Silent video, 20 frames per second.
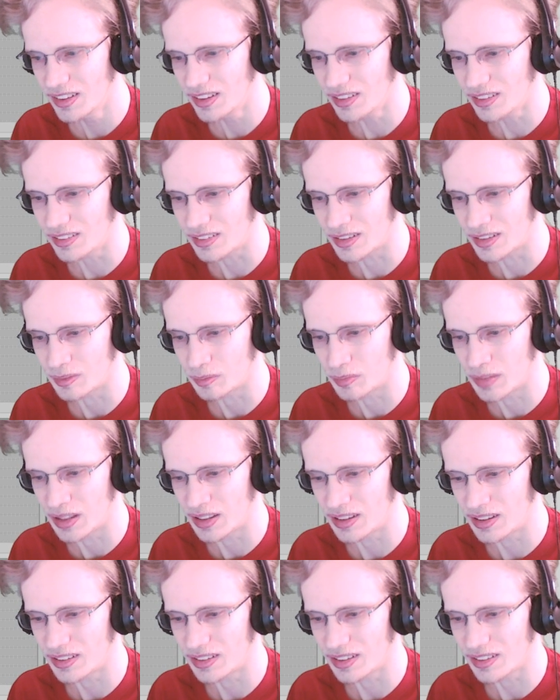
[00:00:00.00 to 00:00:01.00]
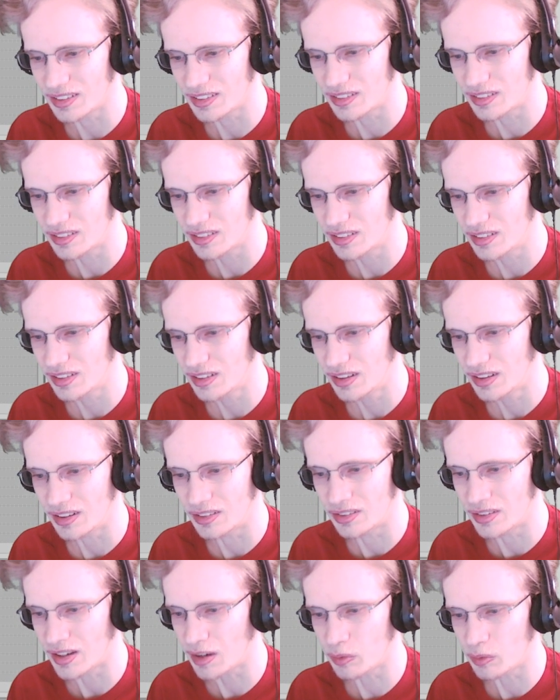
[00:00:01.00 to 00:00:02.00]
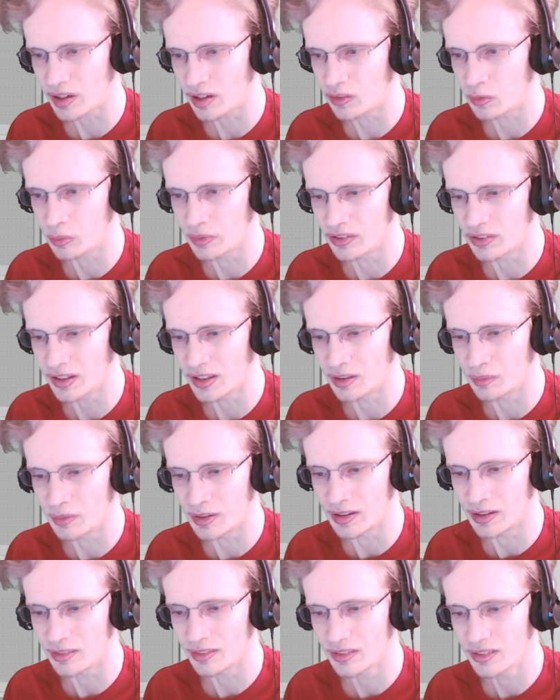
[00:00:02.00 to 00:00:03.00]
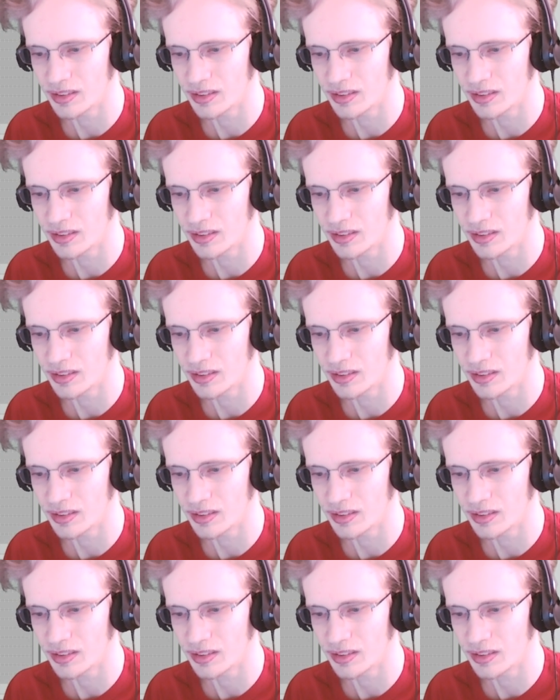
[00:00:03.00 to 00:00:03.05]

It's like, man, that's not what I should be thinking about,